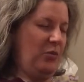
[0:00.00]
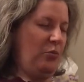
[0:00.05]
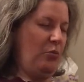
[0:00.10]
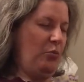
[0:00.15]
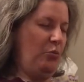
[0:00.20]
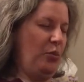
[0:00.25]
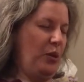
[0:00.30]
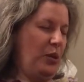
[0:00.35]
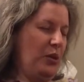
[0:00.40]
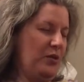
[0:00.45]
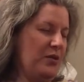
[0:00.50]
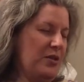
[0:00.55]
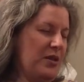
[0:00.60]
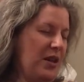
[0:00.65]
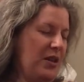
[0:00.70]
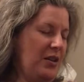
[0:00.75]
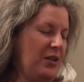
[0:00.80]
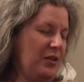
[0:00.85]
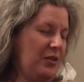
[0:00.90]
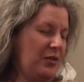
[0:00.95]
built out
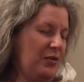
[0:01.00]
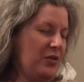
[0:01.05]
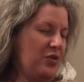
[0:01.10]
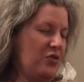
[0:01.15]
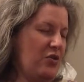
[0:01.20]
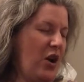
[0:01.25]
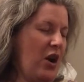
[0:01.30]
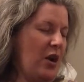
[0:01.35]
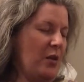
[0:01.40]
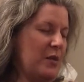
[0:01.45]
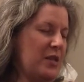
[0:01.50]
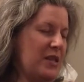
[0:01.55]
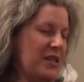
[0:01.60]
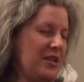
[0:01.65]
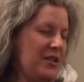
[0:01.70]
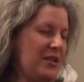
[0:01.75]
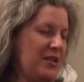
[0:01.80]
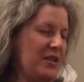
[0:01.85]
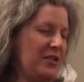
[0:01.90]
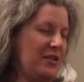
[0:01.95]
of strong
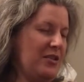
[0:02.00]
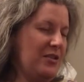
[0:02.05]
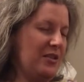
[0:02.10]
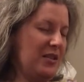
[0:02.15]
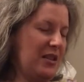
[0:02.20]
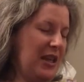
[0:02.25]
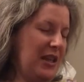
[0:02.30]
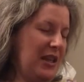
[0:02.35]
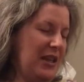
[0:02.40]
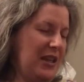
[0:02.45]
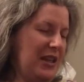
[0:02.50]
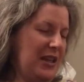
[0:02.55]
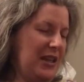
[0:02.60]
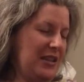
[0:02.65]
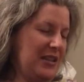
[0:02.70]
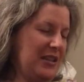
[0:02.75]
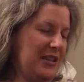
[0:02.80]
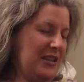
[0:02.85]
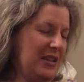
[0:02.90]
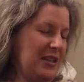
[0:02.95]
material, that
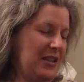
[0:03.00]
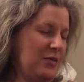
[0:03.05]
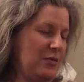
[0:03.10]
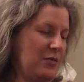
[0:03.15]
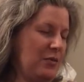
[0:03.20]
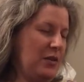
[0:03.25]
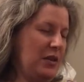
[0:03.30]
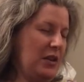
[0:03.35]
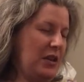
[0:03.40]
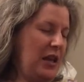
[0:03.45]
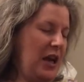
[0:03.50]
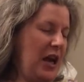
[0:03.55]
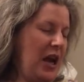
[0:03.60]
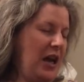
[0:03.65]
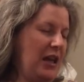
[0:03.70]
it's really not.